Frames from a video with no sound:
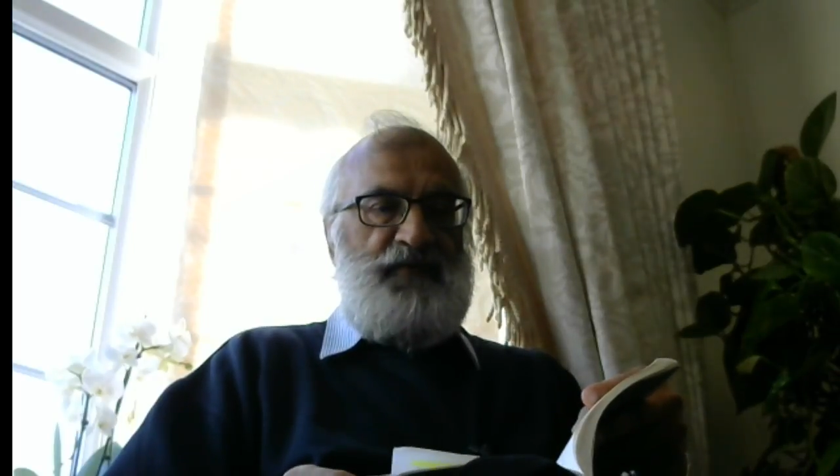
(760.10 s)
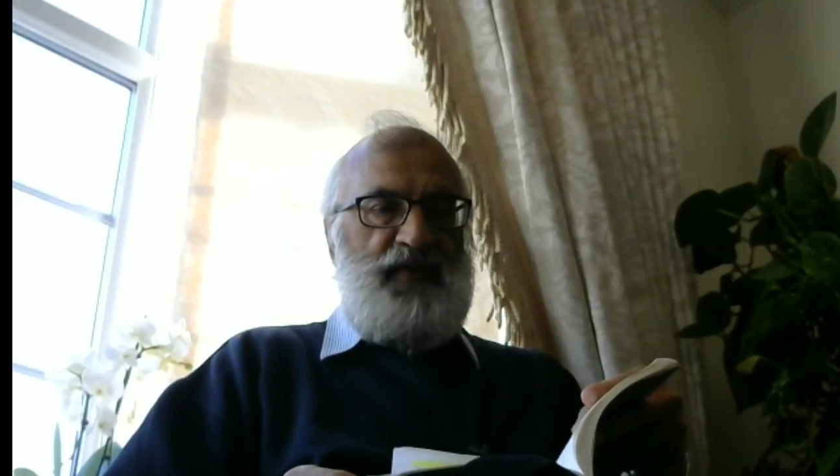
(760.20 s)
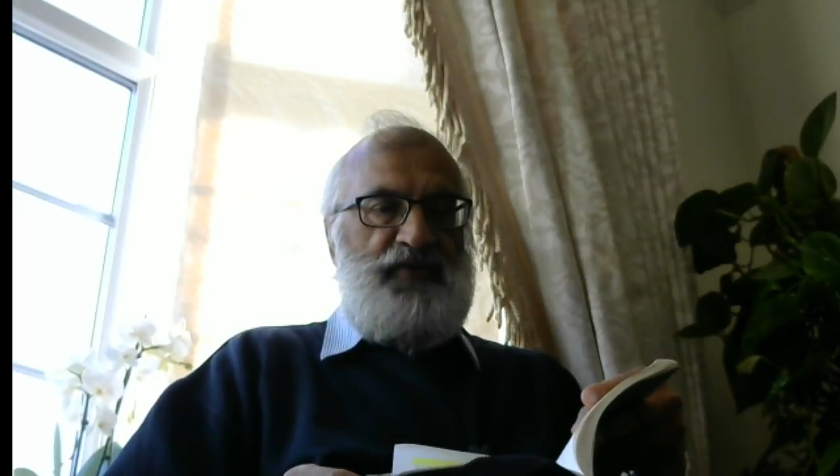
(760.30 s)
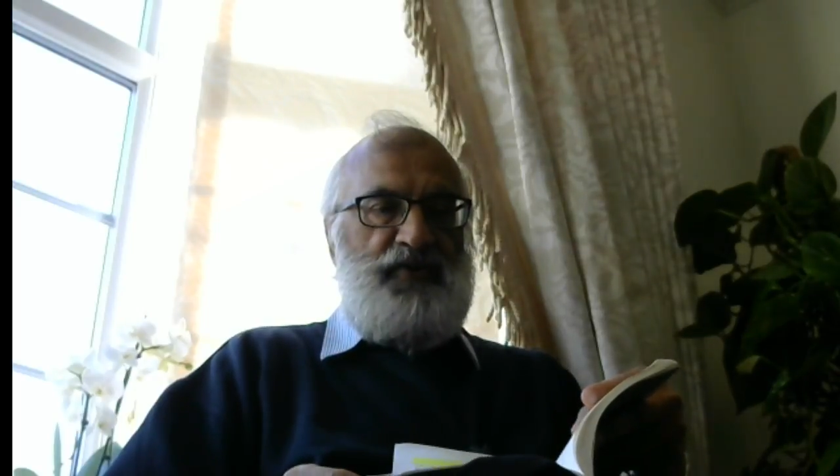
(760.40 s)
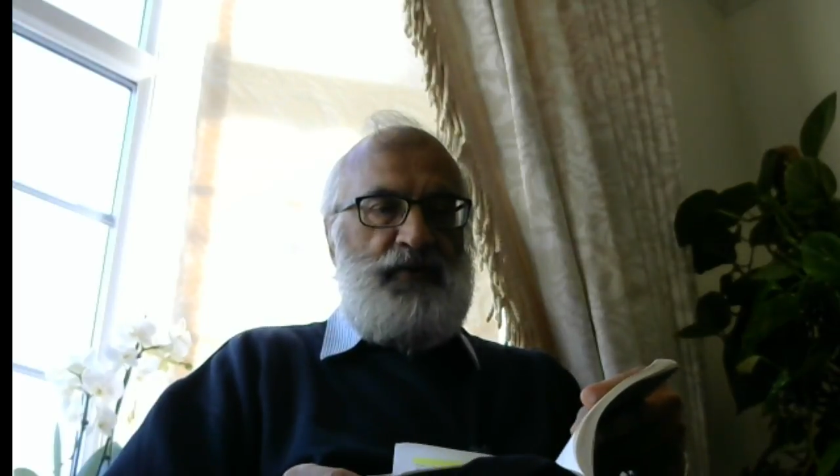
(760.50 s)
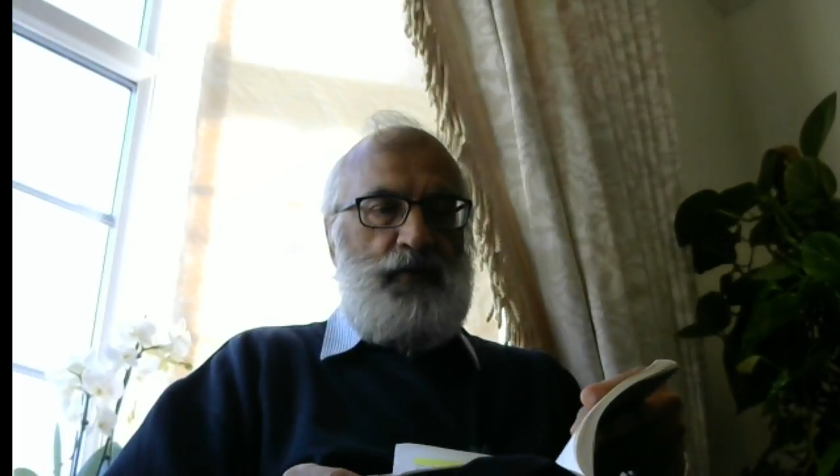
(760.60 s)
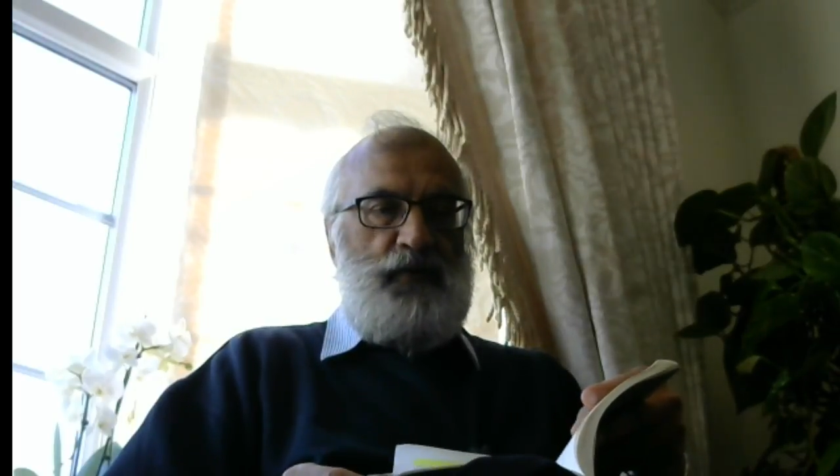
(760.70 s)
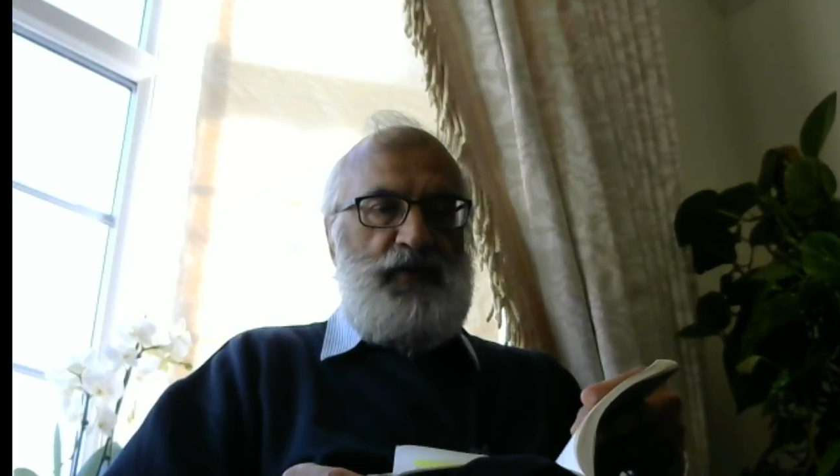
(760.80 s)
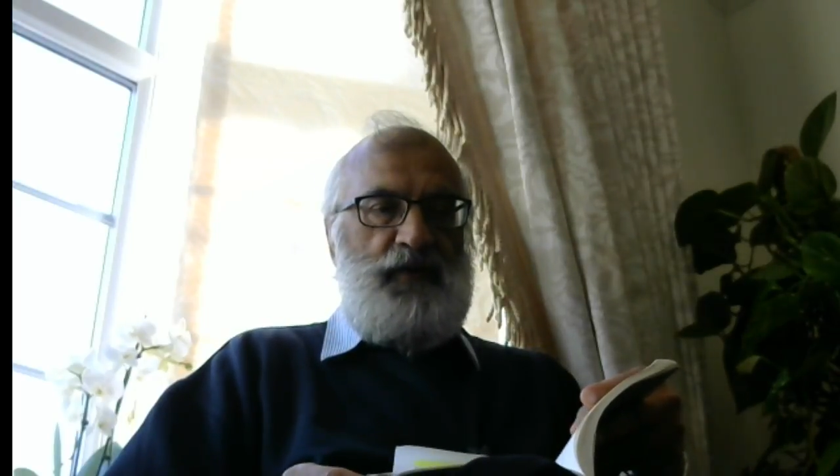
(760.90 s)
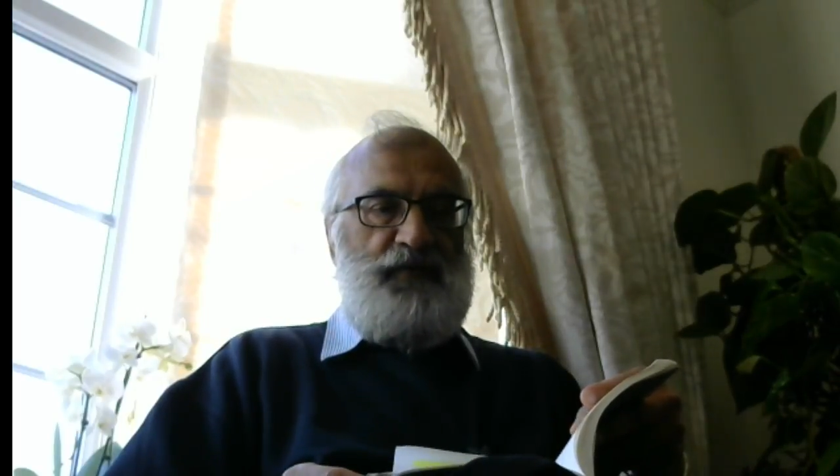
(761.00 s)
virgin
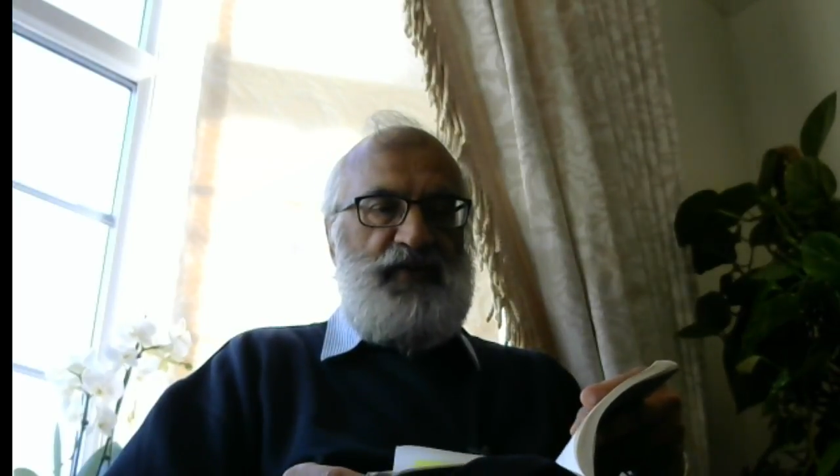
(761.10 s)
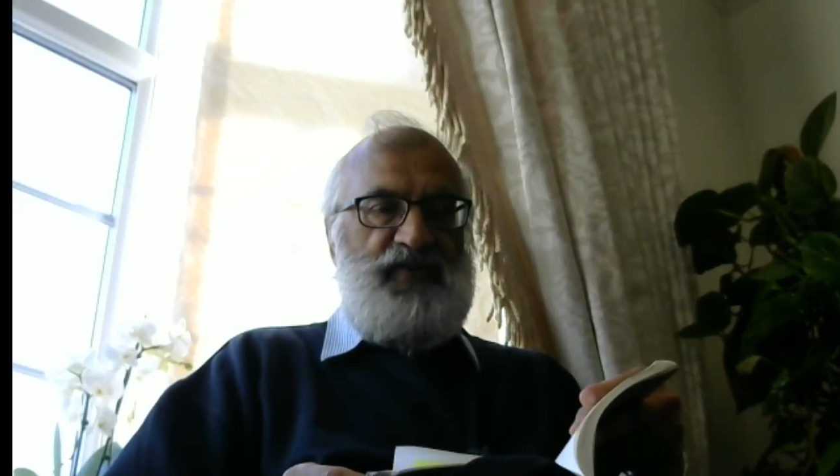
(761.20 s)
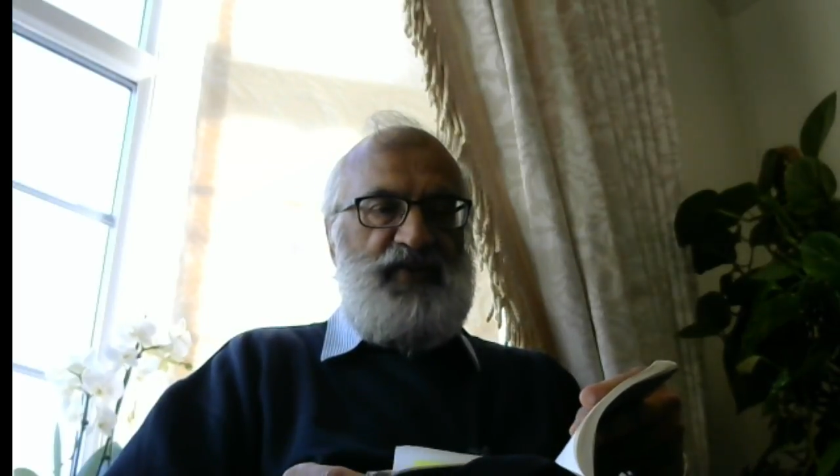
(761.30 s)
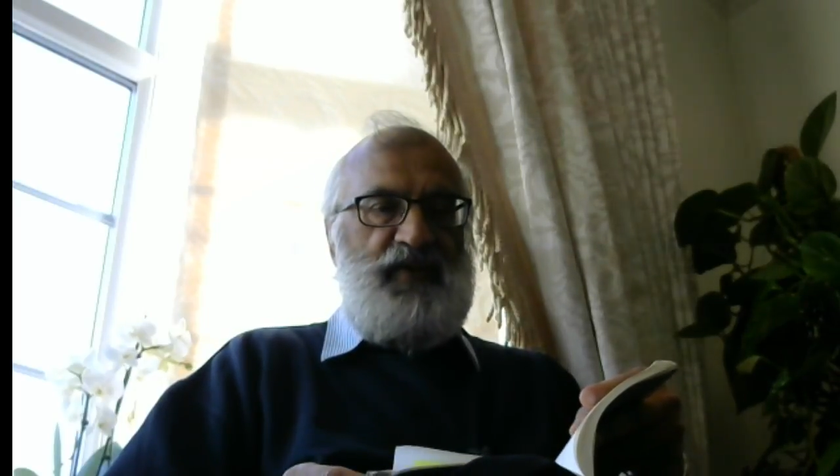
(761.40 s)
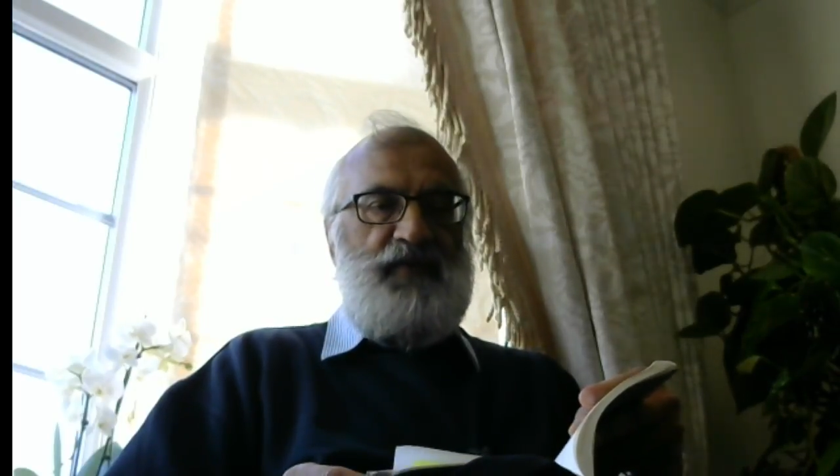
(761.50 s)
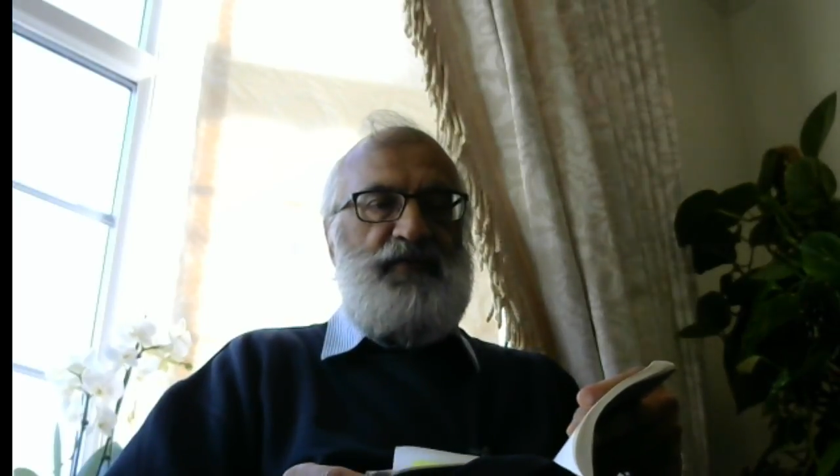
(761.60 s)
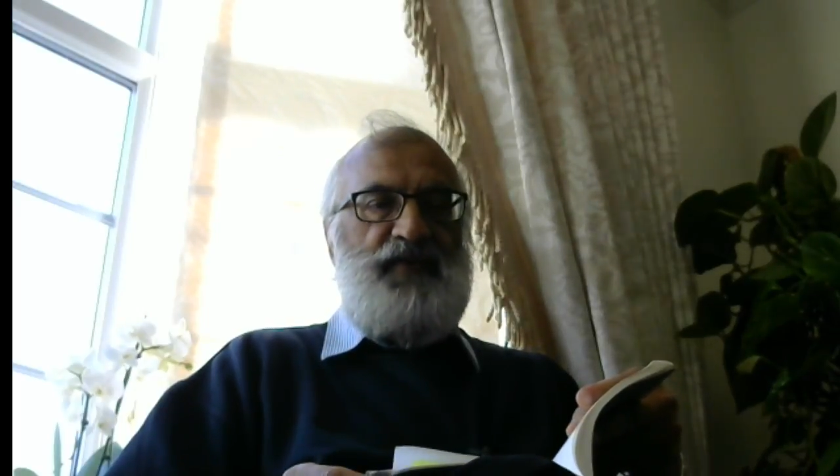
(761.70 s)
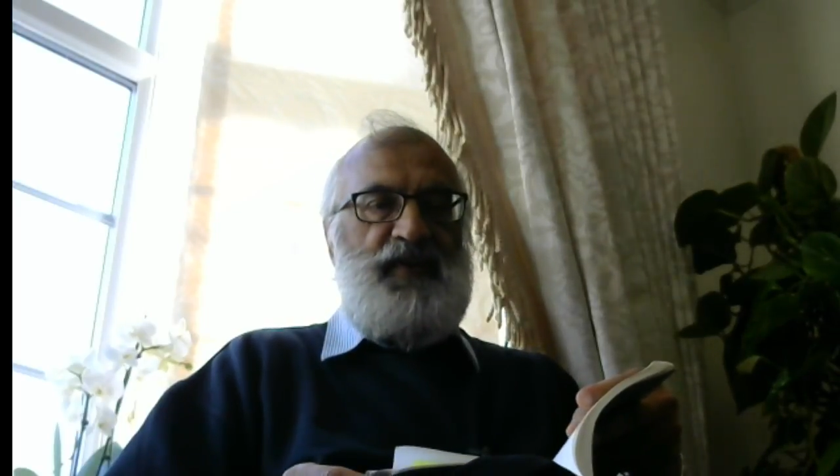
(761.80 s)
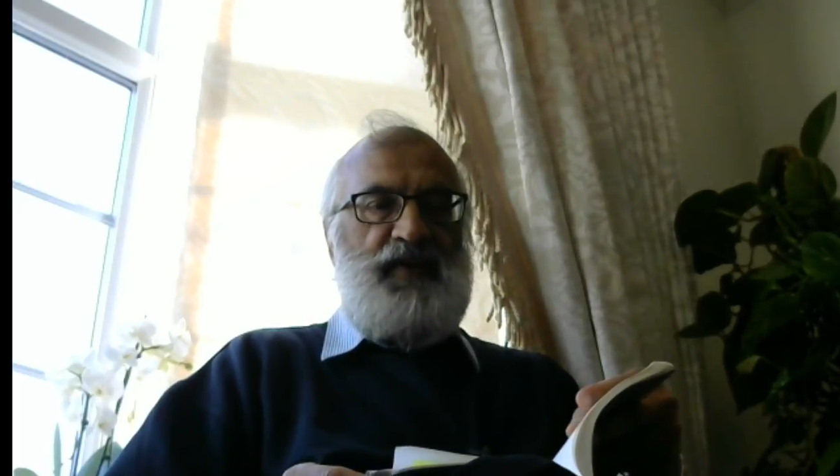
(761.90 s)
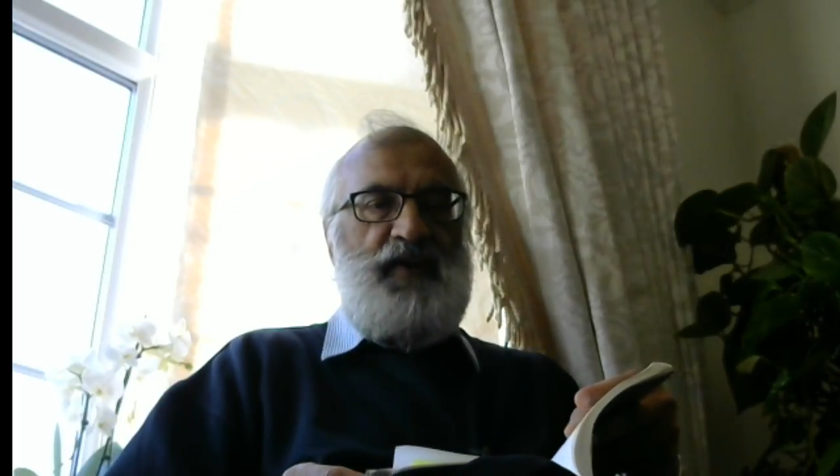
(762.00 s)
glory of the self
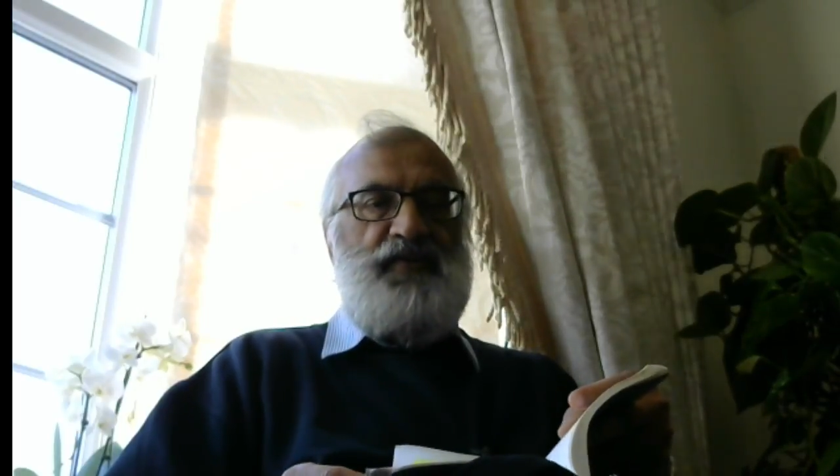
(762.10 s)
in